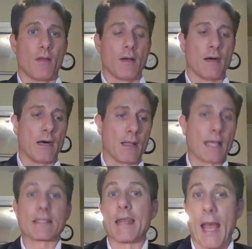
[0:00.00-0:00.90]

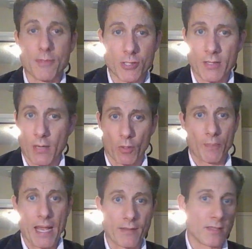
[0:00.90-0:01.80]
Like the Napster network
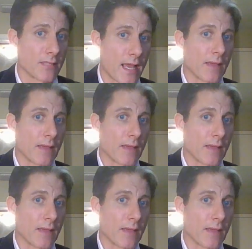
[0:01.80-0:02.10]
back in the day,